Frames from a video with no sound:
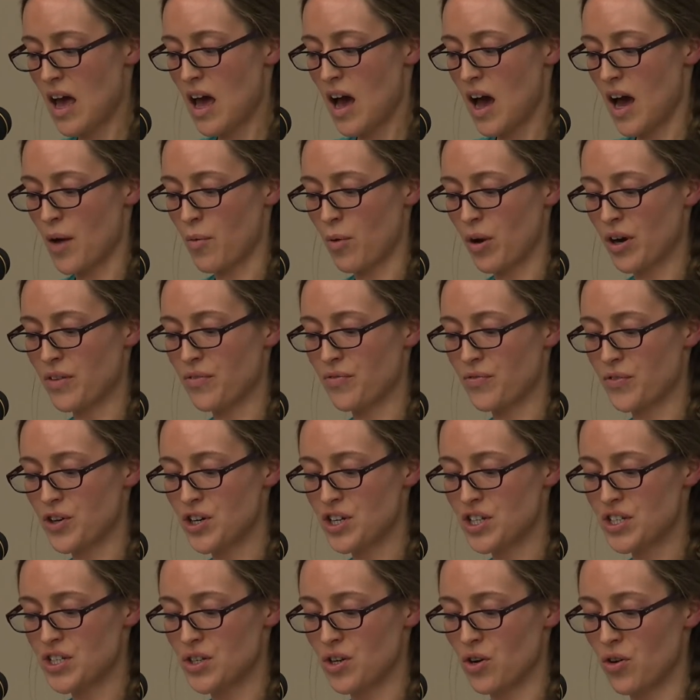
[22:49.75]
I want to
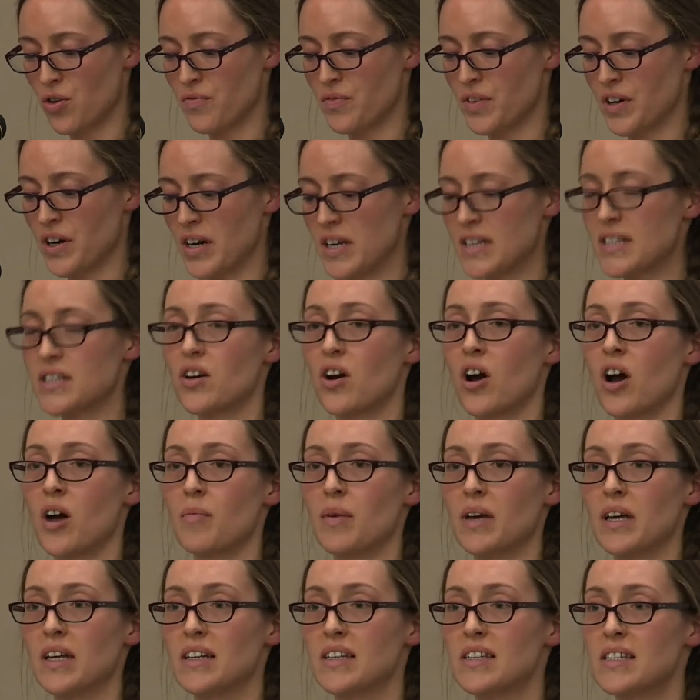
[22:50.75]
first note various
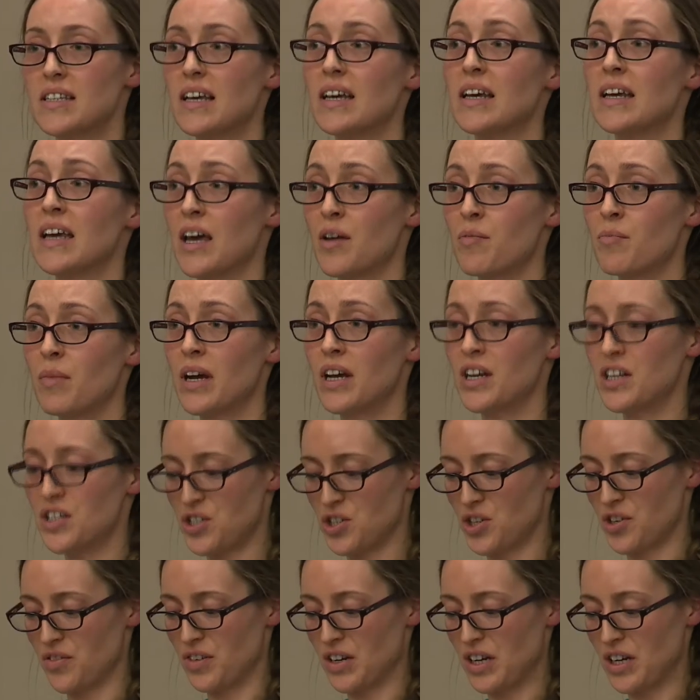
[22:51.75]
comments, again by
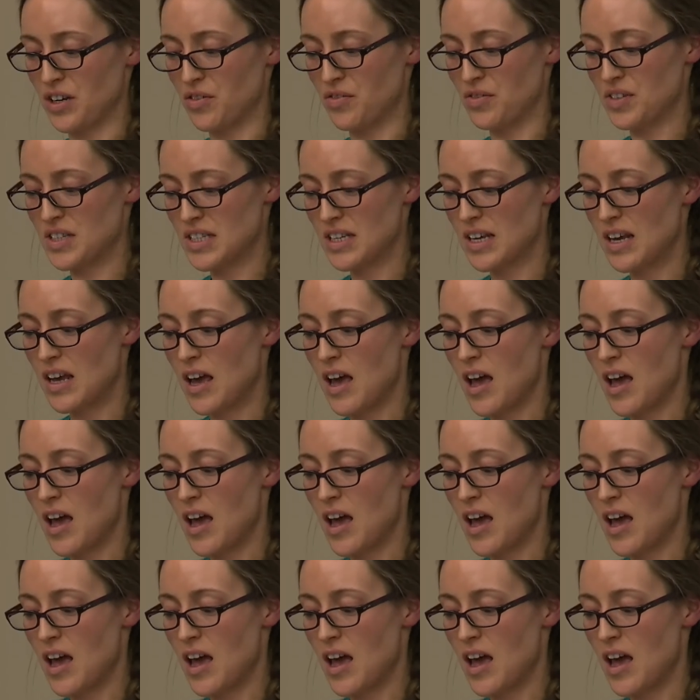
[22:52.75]
conservatives,